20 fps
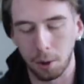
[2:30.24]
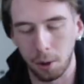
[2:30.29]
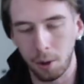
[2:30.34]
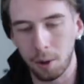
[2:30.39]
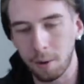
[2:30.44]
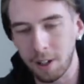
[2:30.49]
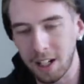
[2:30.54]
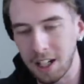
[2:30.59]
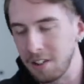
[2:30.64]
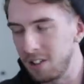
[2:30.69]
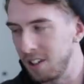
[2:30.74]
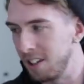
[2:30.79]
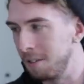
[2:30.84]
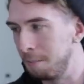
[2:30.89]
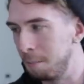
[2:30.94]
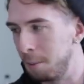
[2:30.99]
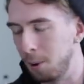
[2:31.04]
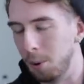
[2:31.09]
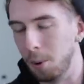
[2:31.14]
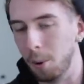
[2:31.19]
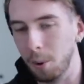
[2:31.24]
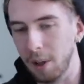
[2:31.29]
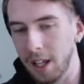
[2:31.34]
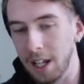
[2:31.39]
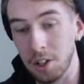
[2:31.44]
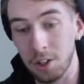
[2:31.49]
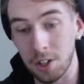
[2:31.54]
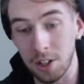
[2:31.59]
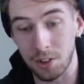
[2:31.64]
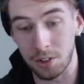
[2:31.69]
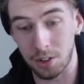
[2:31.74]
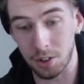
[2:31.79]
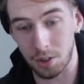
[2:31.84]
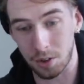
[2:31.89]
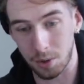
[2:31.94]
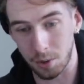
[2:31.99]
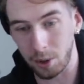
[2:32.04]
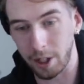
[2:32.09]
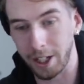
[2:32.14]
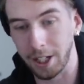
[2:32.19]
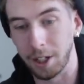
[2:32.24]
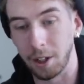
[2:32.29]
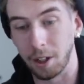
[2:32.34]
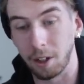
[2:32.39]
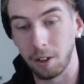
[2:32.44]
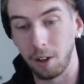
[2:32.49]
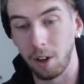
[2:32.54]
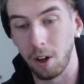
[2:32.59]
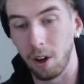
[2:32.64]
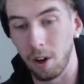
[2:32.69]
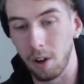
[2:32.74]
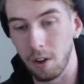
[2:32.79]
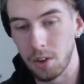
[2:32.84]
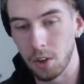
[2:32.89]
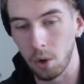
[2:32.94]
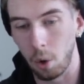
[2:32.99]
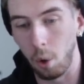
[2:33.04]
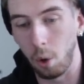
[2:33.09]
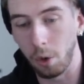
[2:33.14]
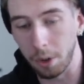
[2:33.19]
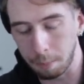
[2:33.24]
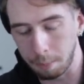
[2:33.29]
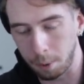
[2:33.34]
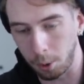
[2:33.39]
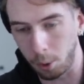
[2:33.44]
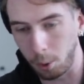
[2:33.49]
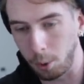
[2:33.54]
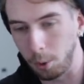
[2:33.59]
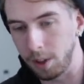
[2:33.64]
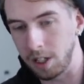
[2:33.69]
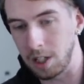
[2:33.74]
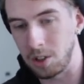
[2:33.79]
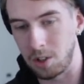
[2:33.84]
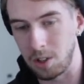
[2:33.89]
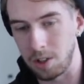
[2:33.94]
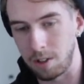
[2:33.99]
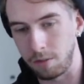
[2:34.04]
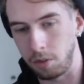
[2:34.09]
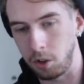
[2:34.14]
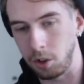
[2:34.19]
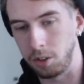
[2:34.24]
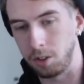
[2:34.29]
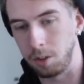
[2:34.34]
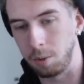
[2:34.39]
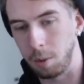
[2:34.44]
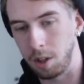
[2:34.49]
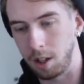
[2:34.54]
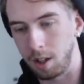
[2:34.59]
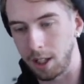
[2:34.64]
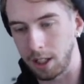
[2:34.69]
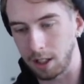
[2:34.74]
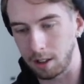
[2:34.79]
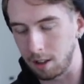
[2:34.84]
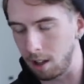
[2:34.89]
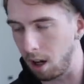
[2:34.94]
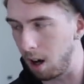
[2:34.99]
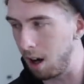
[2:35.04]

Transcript: chlorine's in the pool and she's destroying her clothes, or the pool is just filtered with, like,